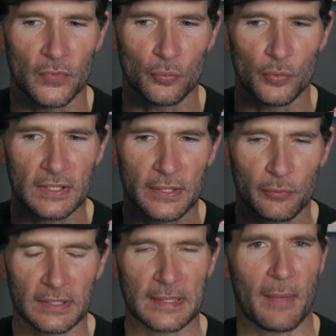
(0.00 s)
really,
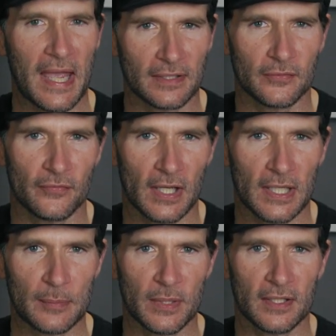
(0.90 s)
really
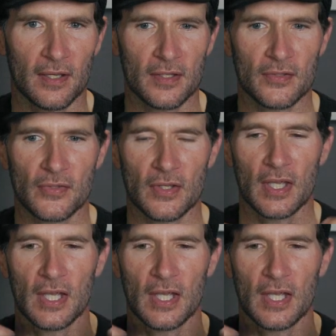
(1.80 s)
magnified because